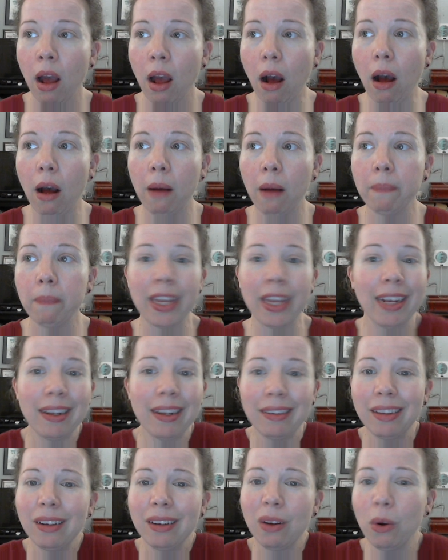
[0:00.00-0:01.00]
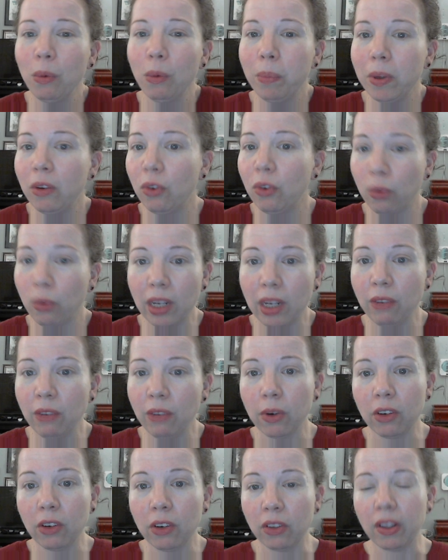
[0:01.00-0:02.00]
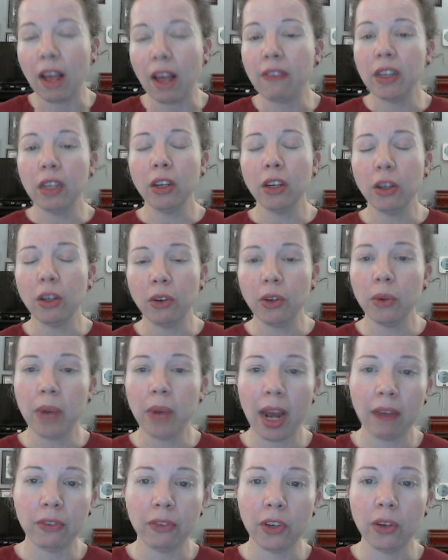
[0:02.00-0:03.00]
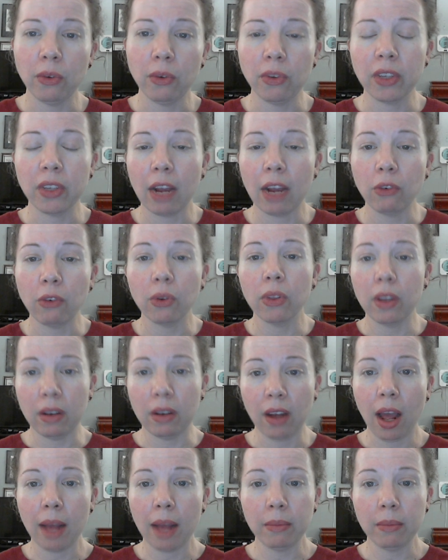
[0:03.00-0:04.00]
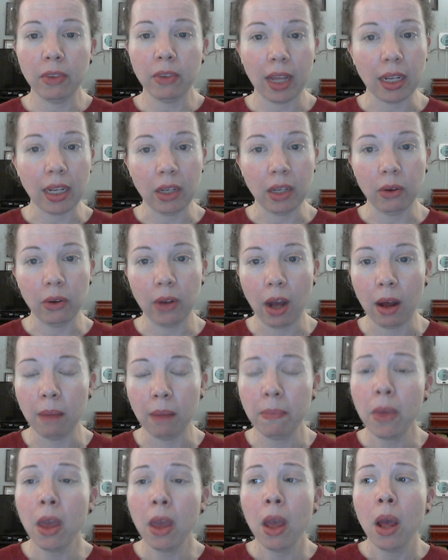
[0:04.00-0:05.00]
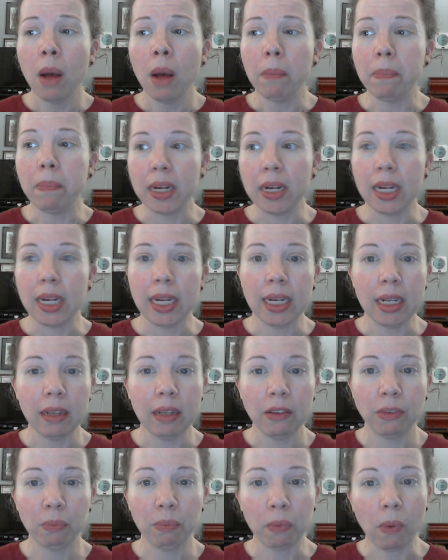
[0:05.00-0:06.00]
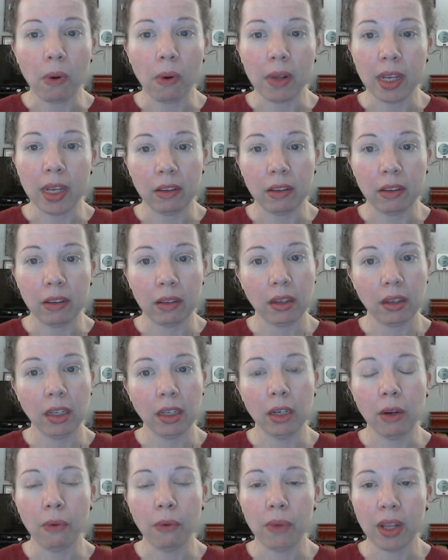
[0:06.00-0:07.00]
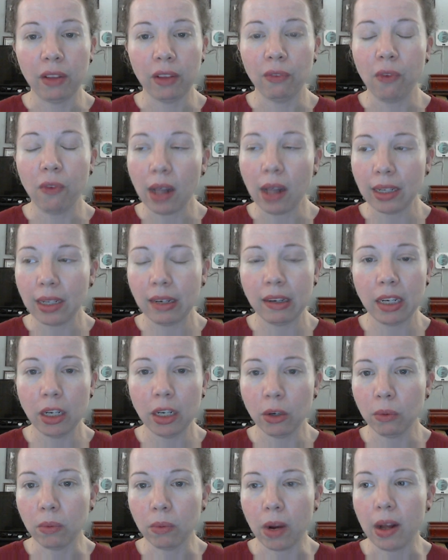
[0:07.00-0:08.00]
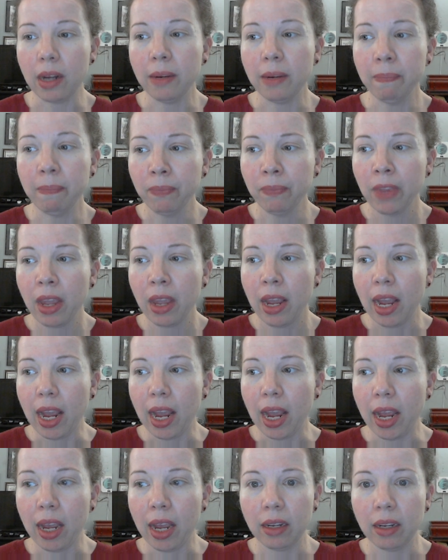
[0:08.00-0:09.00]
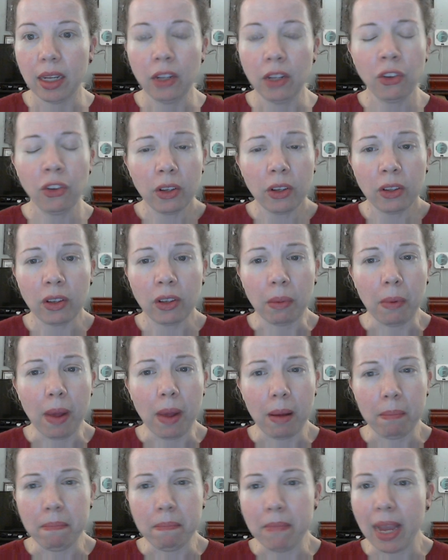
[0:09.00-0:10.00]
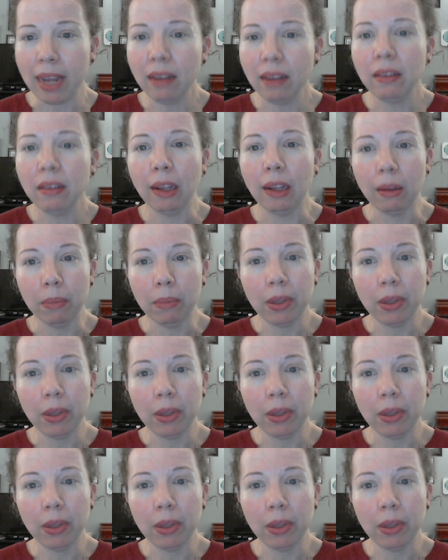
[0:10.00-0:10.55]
It isn't open 24/7. You do have to schedule the times that you come, but it's volunteer run. And it's just an amazing